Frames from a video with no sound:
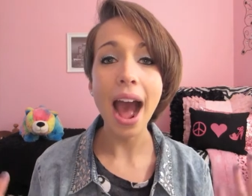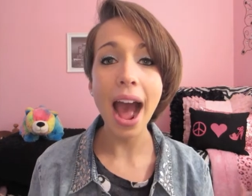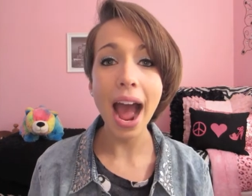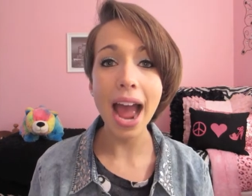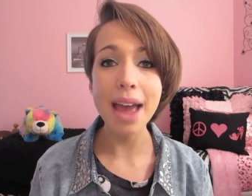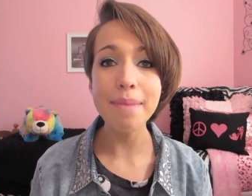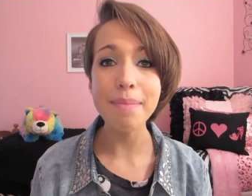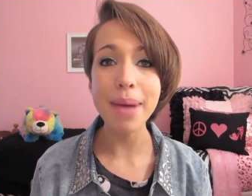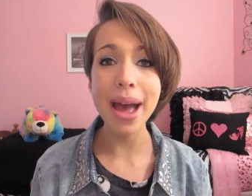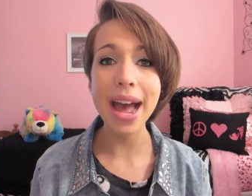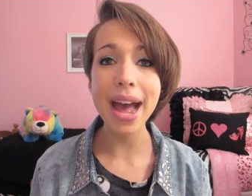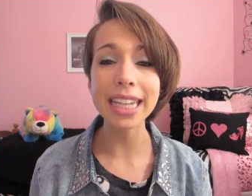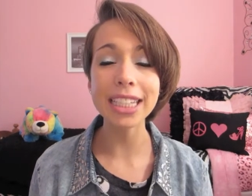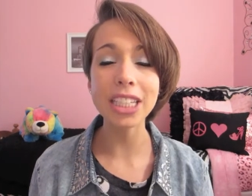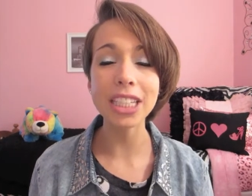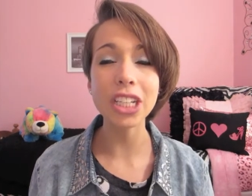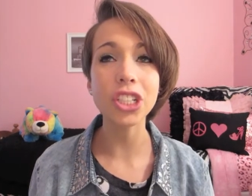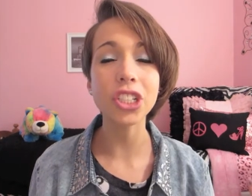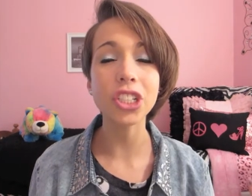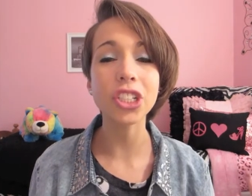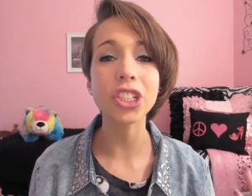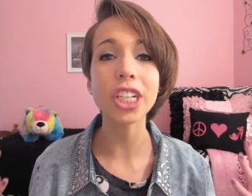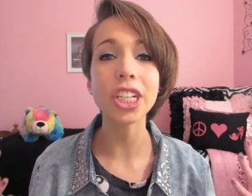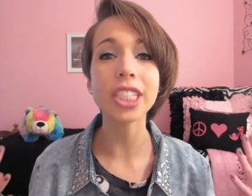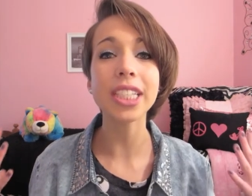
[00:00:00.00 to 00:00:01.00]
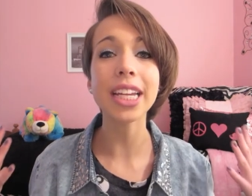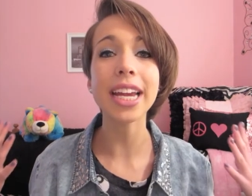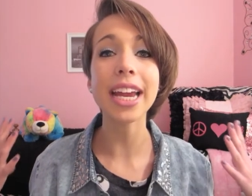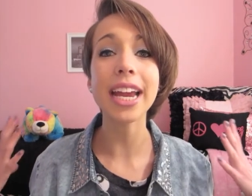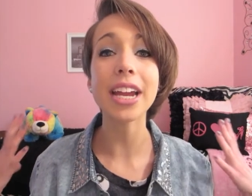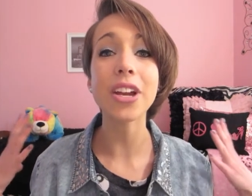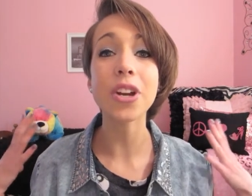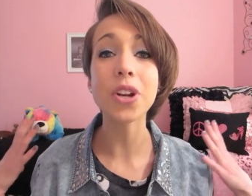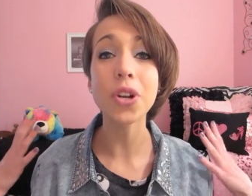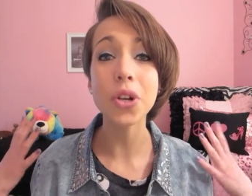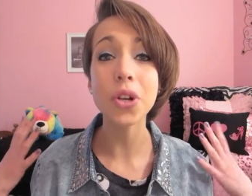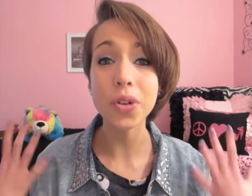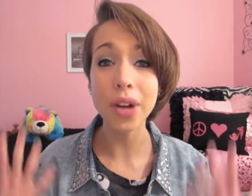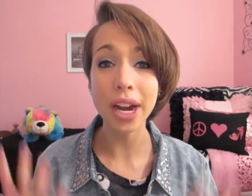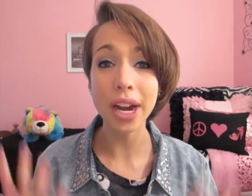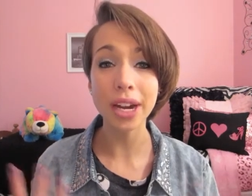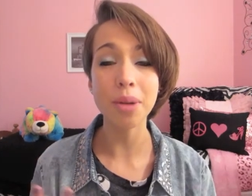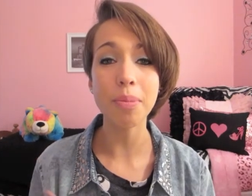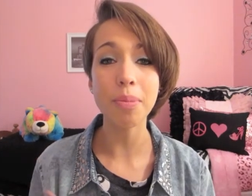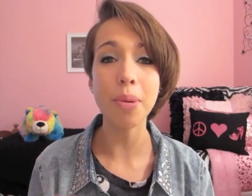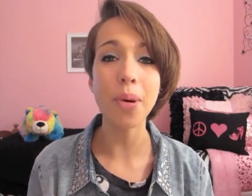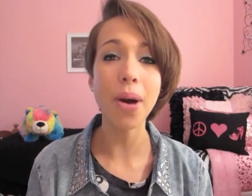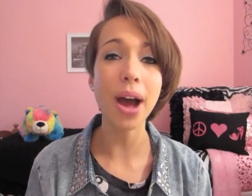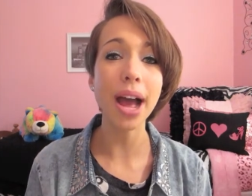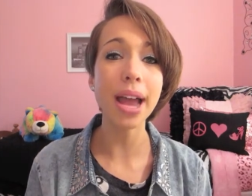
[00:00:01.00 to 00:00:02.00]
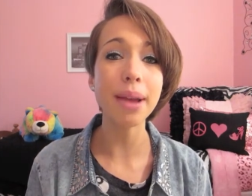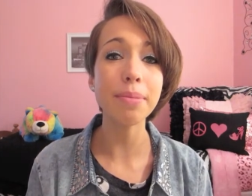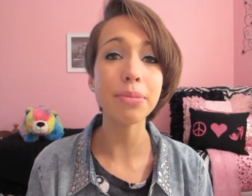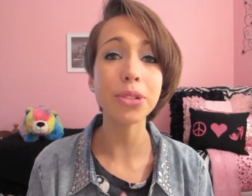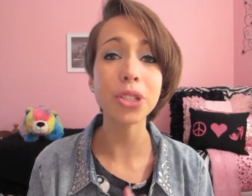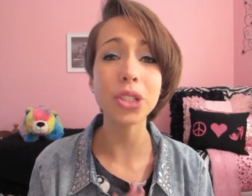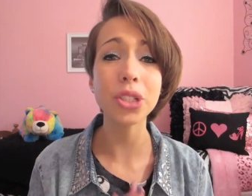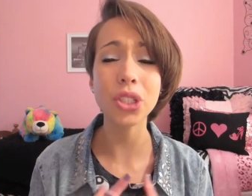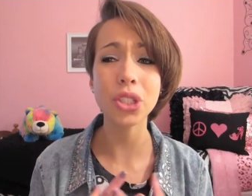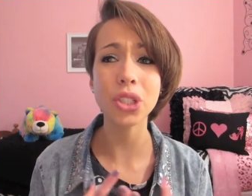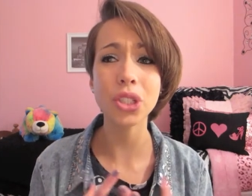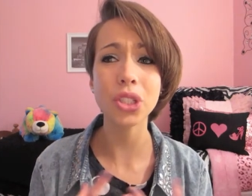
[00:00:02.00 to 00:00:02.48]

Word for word: IMATS is just incredible. I am just